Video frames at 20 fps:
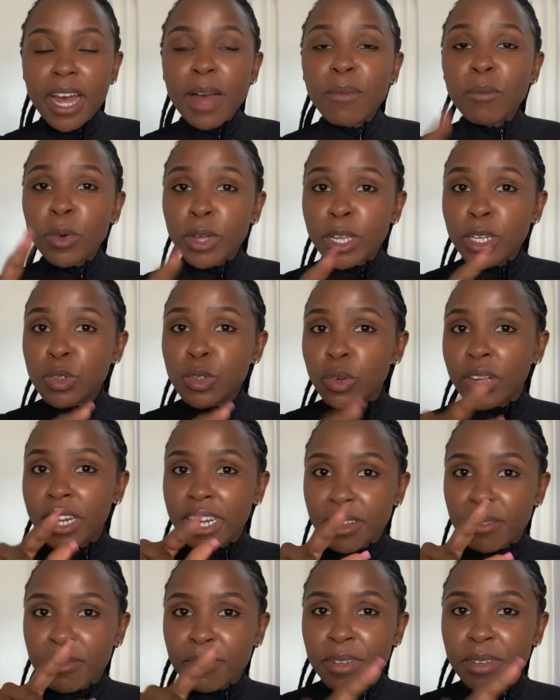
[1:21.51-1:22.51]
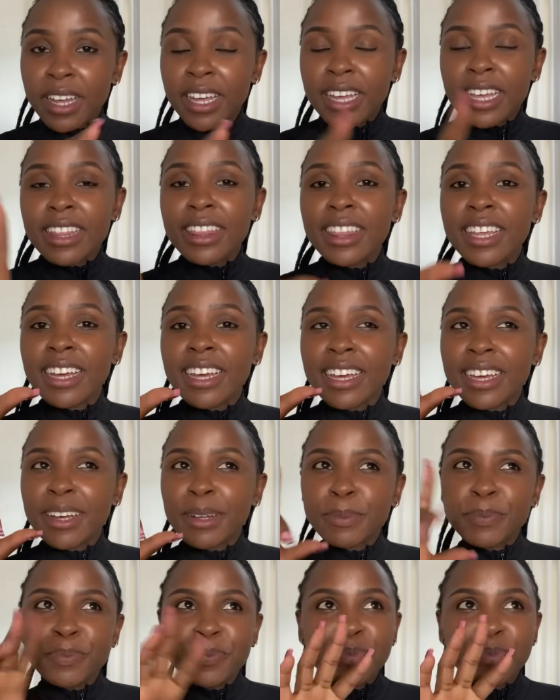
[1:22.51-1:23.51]
I'm going to leave
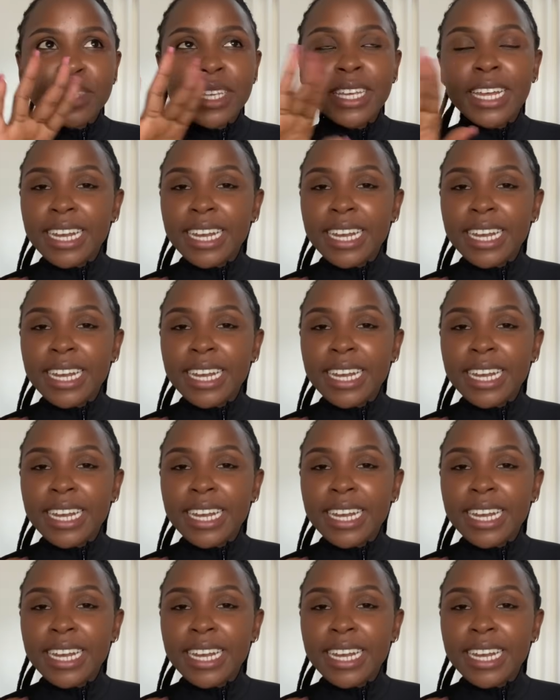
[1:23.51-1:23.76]
the